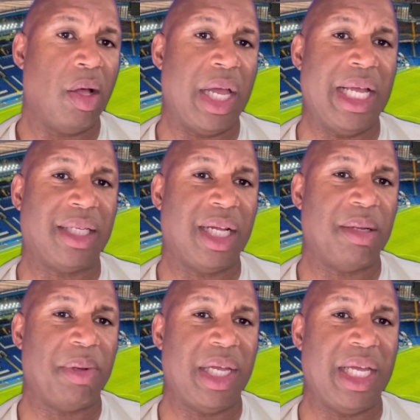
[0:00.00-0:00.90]
it's going to
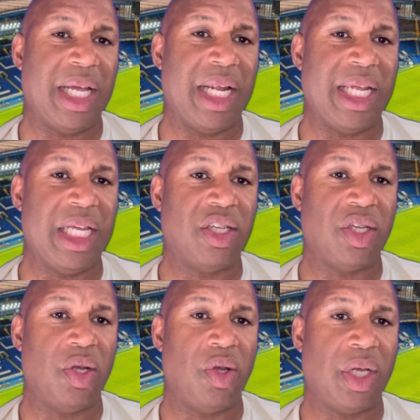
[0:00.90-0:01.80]
be an
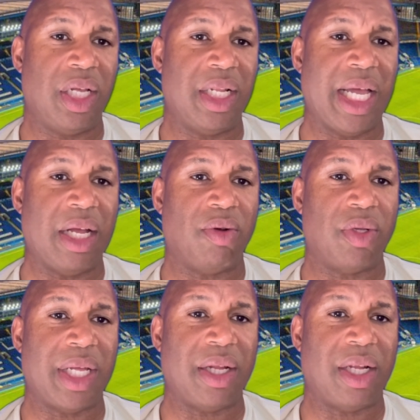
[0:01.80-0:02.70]
issue later
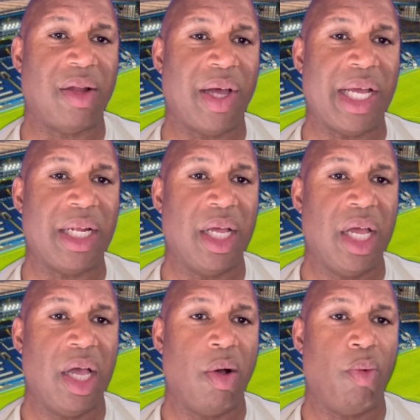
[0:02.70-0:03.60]
on down the line
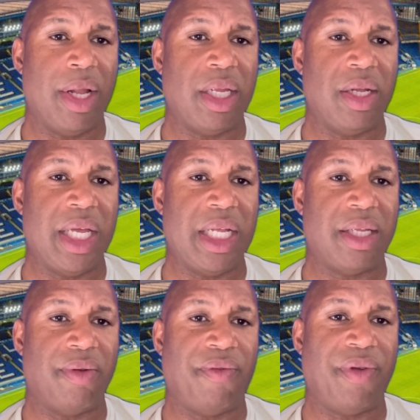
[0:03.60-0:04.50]
when you need
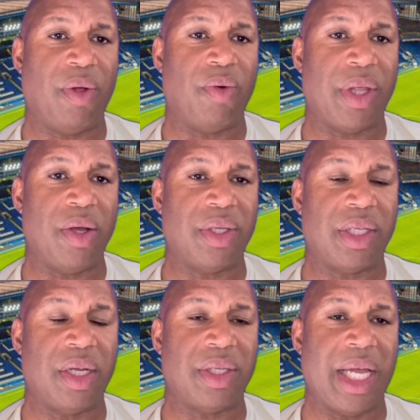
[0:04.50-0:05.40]
to fill
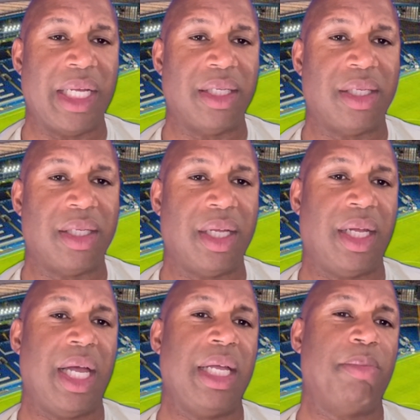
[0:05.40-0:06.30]
those
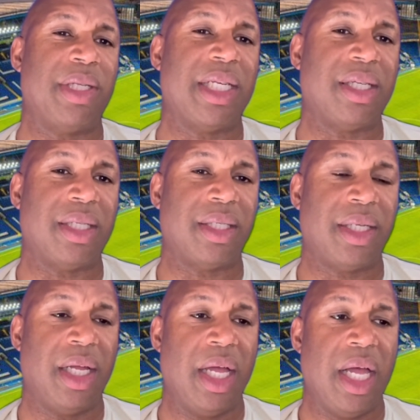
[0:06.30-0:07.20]
eight positions.
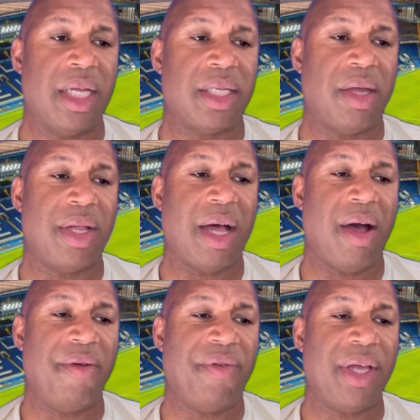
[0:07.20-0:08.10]
So
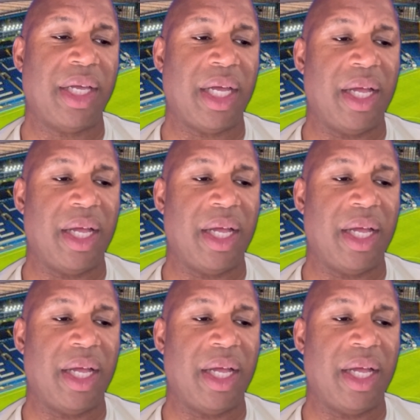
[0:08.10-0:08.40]
I think